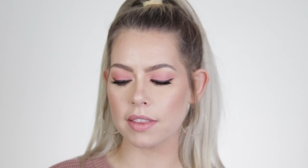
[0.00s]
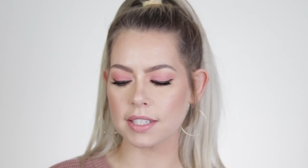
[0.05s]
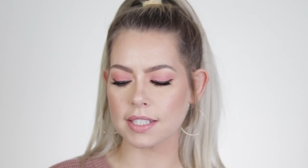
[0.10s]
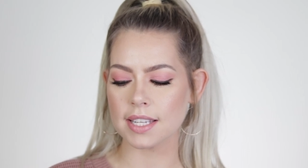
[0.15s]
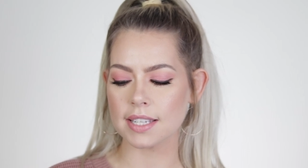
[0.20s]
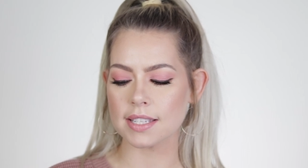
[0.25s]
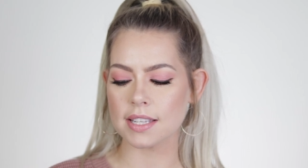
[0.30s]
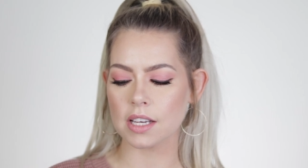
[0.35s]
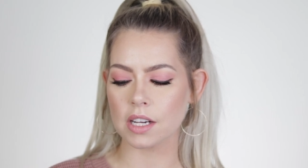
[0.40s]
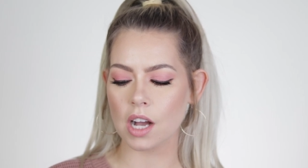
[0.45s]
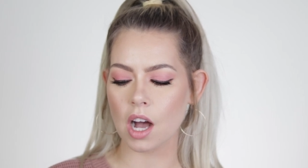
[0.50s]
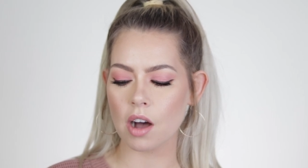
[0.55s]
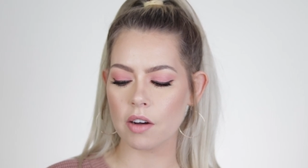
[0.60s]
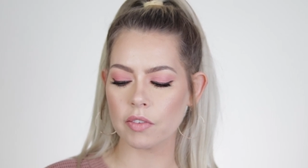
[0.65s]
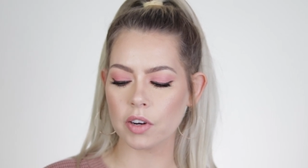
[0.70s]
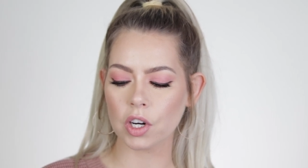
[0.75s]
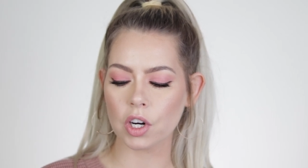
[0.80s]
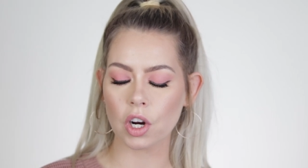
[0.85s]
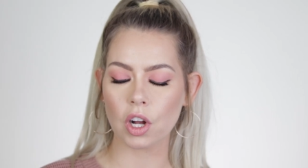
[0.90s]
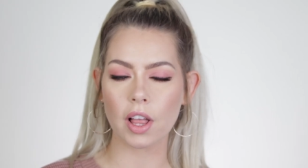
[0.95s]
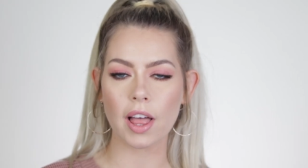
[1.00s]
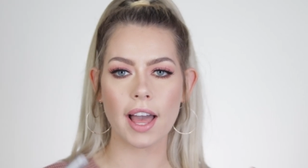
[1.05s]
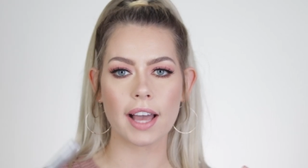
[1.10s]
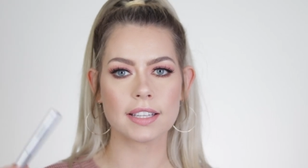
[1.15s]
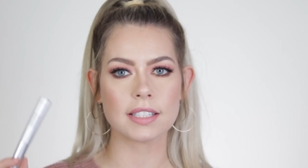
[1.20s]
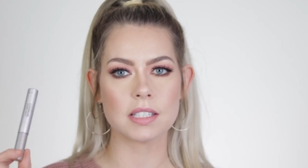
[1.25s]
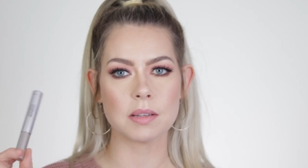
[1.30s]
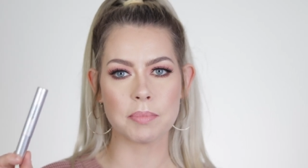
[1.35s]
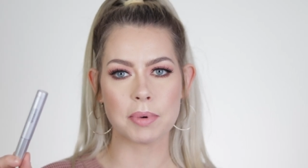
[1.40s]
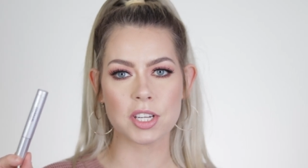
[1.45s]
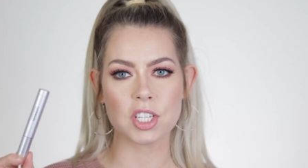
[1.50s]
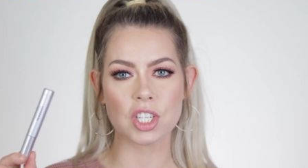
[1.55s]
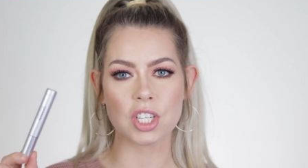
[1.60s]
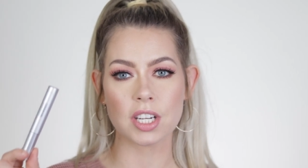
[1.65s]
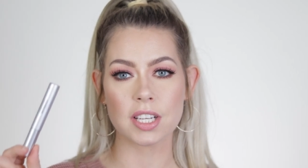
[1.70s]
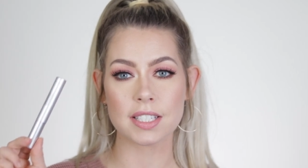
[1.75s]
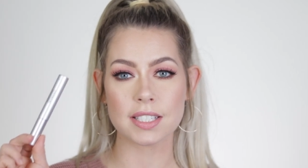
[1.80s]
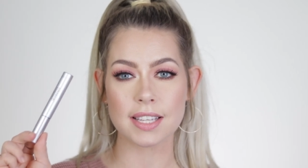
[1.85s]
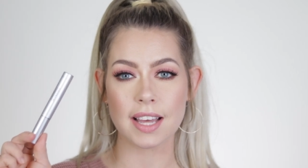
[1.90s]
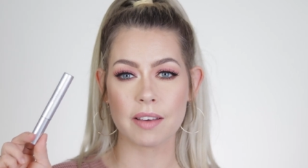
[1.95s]
This is the CoverGirl
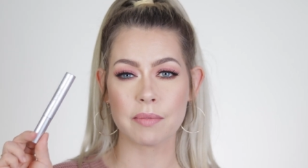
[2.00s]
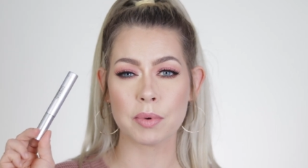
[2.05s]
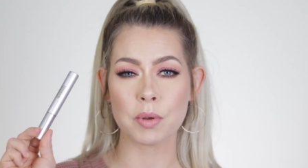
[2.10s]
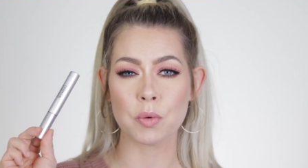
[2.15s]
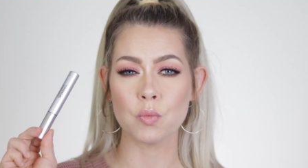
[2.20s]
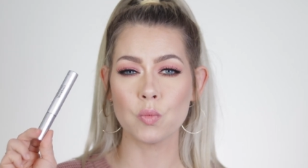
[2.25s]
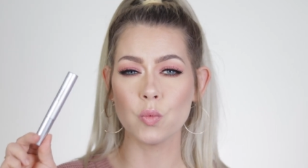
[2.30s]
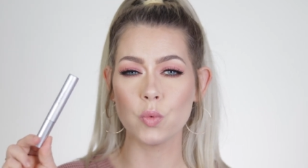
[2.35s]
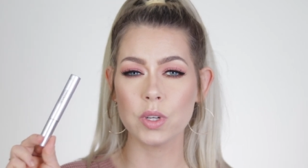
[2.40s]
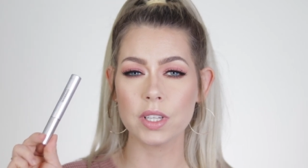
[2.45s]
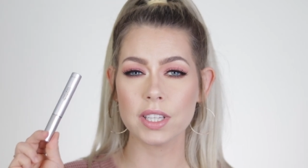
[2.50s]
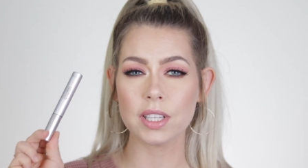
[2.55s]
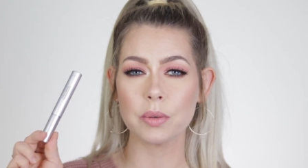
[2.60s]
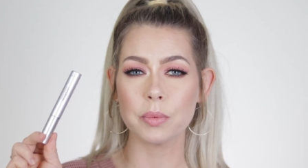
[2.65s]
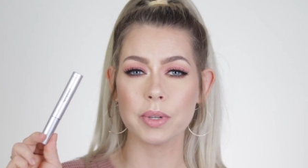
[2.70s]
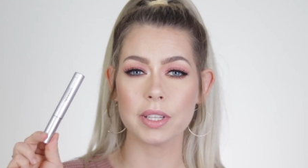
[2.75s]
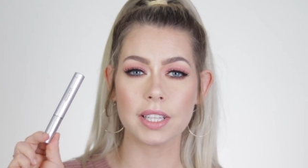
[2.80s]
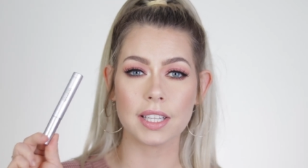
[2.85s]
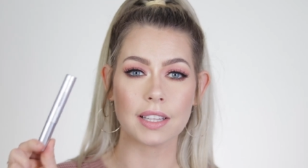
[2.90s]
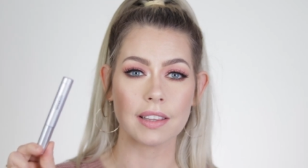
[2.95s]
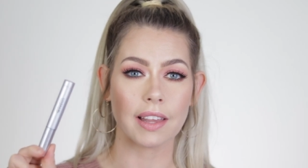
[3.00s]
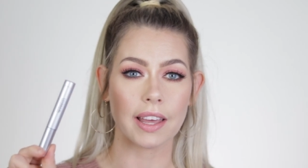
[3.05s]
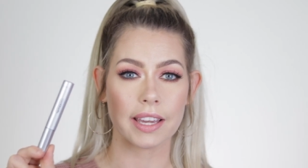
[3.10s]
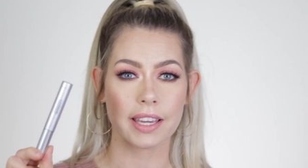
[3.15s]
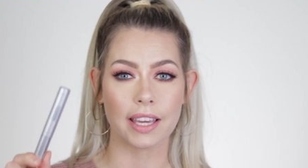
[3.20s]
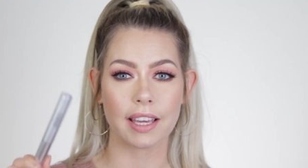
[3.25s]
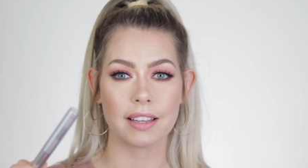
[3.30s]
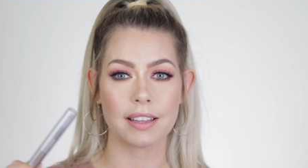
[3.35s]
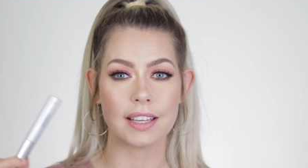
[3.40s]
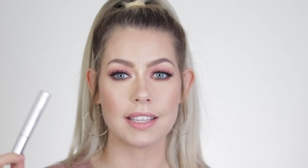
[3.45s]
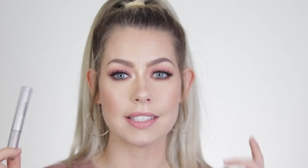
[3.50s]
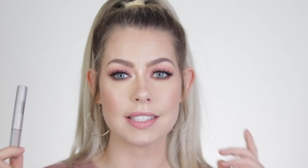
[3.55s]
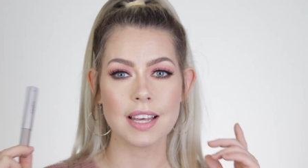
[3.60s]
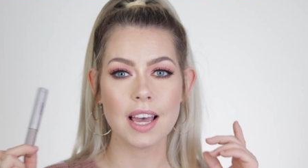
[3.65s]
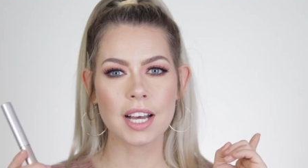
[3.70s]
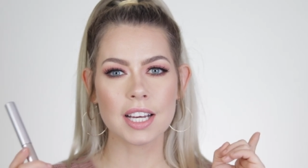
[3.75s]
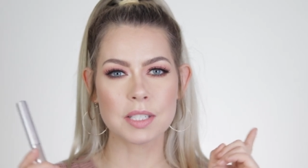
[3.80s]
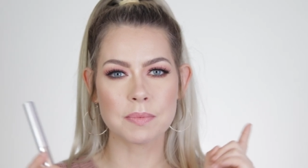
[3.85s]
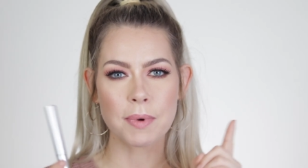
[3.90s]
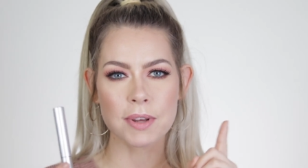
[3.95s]
Exhibitionist. I've been really liking this,
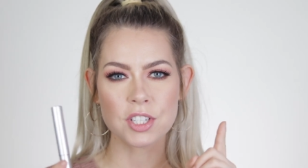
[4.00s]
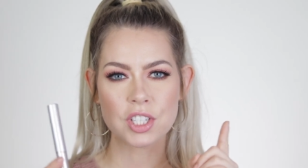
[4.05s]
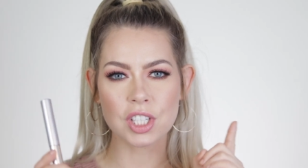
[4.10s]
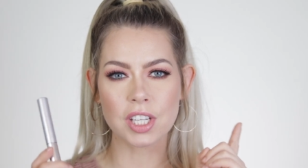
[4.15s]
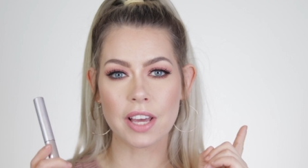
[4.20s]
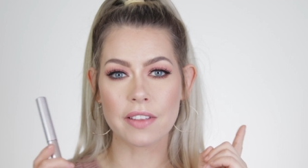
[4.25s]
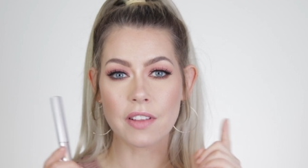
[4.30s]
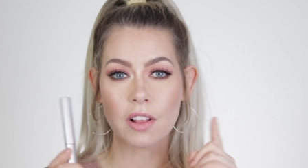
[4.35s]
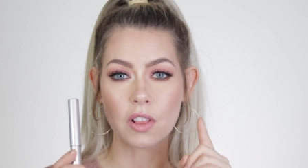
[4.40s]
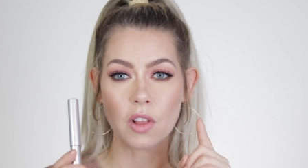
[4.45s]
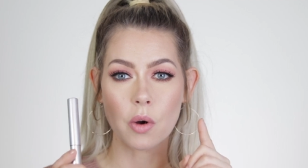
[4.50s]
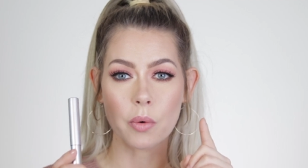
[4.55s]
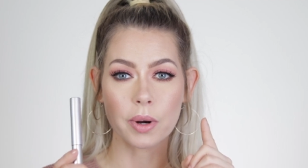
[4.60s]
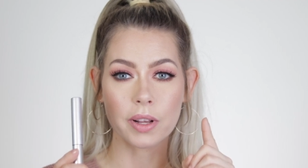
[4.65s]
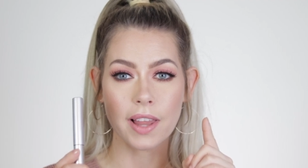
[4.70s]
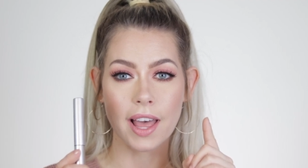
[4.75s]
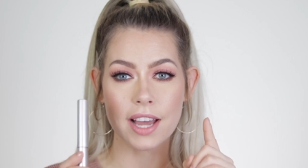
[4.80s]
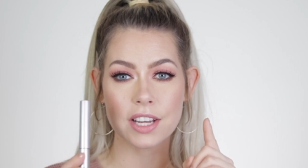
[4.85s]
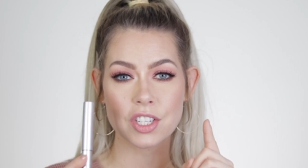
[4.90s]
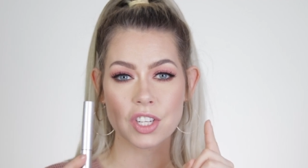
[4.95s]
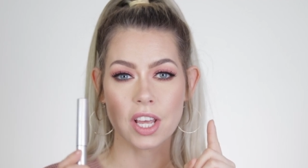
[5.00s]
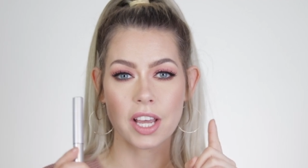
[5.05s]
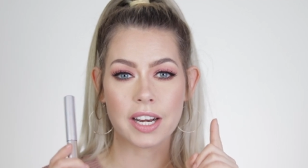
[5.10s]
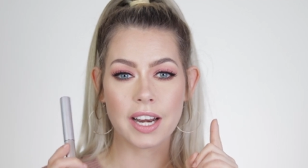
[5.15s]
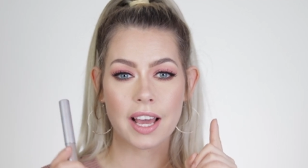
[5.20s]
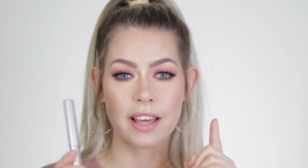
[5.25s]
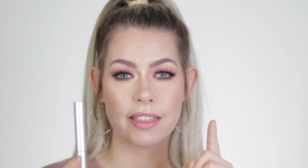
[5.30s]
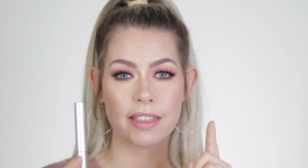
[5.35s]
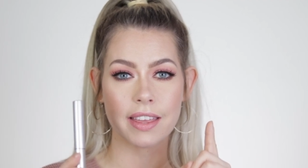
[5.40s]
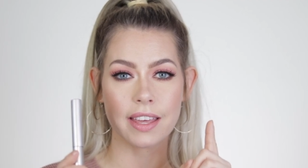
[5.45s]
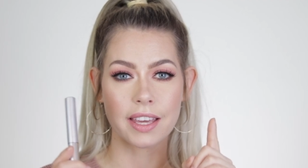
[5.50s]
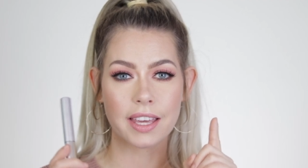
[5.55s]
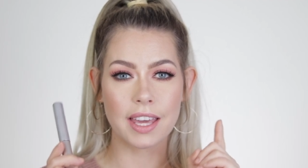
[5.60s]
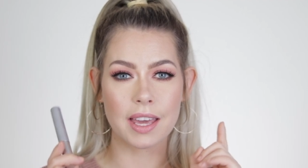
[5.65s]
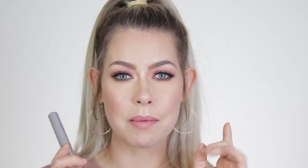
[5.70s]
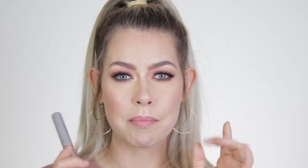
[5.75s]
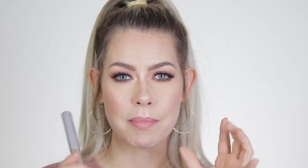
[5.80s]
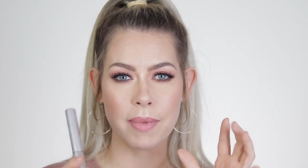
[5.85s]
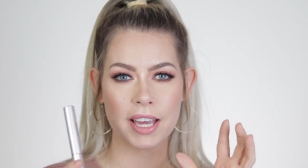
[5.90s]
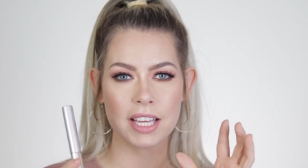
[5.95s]
especially on the lower lash line. I think
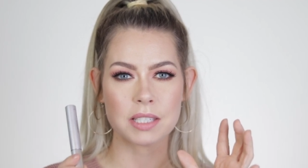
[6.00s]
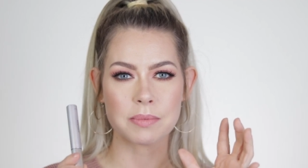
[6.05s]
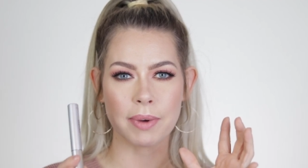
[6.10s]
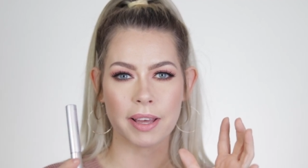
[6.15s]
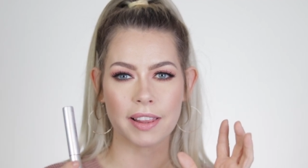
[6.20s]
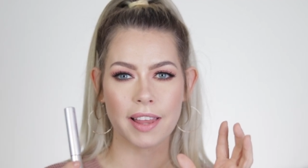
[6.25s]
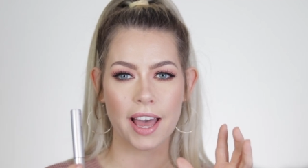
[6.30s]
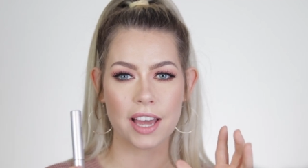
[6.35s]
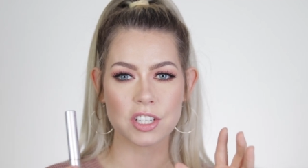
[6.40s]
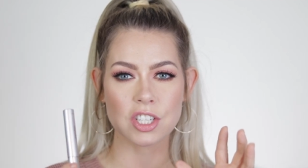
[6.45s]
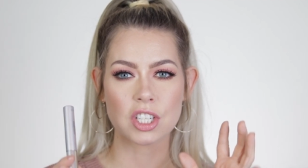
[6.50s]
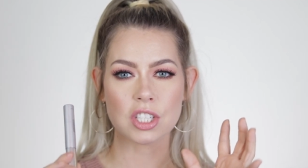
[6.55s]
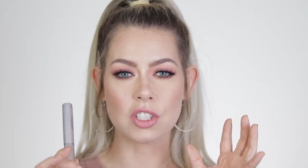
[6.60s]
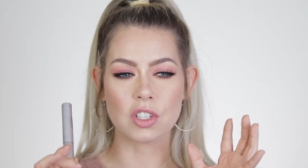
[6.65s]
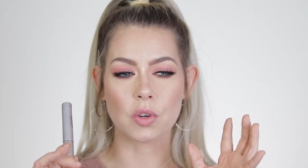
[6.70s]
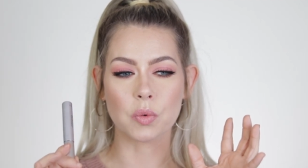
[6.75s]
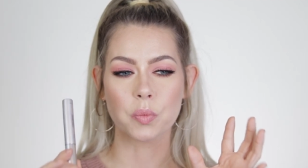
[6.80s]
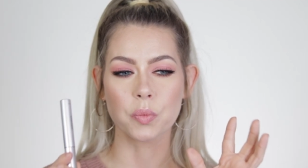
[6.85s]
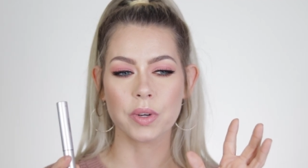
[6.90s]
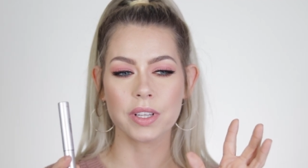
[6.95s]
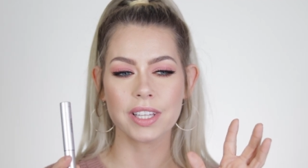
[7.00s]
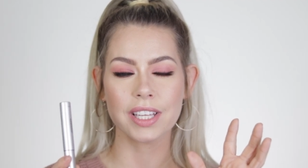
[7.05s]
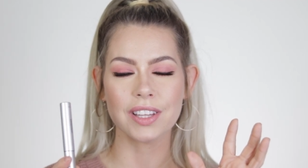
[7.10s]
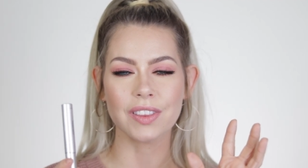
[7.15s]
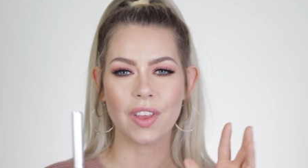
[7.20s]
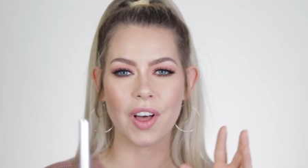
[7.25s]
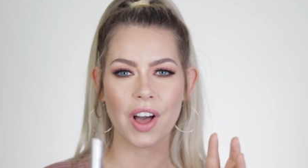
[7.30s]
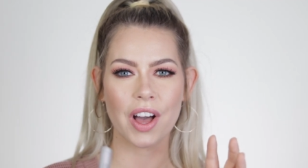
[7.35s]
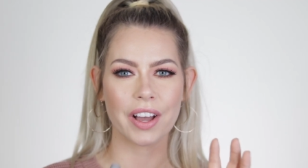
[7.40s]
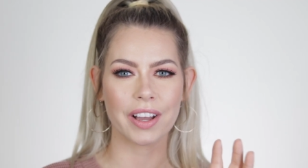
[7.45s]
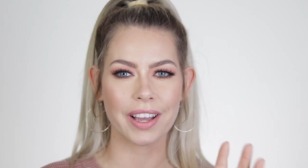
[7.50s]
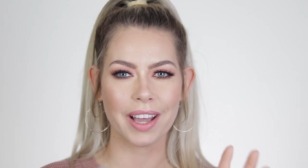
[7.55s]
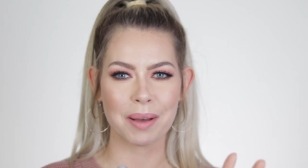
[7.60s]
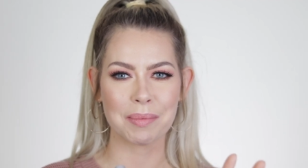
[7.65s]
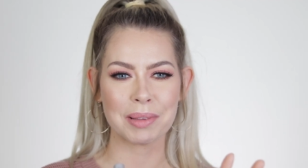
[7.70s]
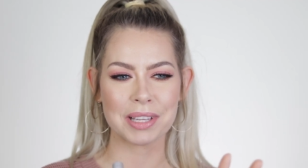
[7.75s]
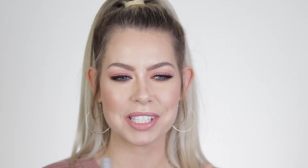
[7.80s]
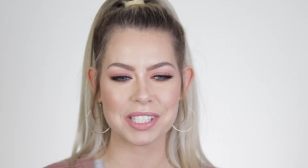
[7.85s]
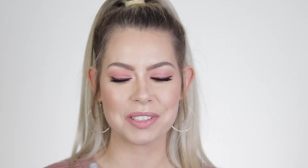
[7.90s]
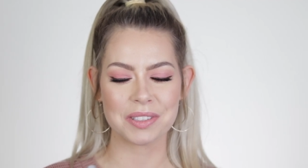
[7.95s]
it makes my lashes look really long, God
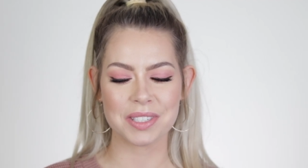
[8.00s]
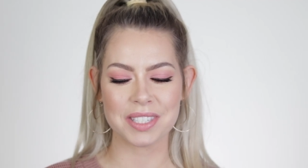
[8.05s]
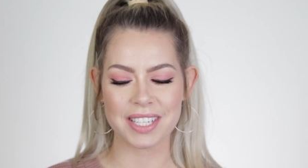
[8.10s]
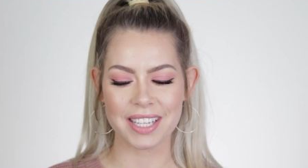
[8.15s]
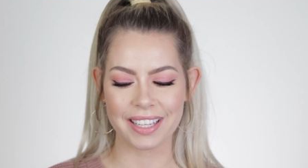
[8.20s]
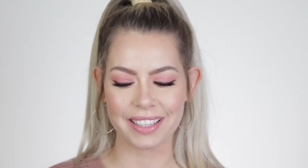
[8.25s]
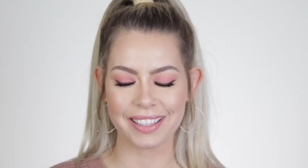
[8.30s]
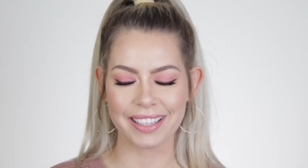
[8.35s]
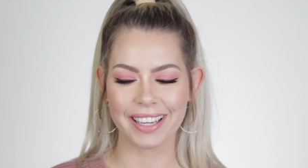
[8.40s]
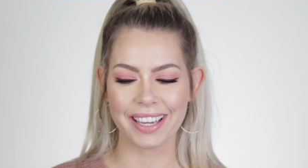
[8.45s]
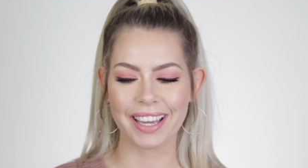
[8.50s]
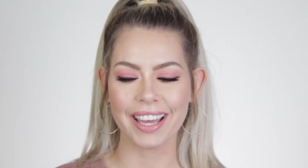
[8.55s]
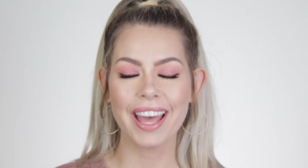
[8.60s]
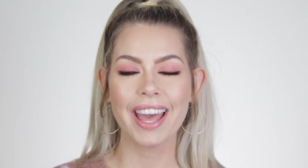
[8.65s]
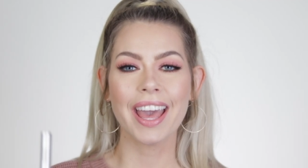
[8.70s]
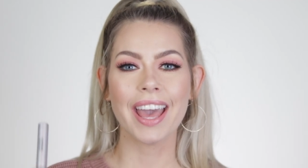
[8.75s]
bless you Stanley,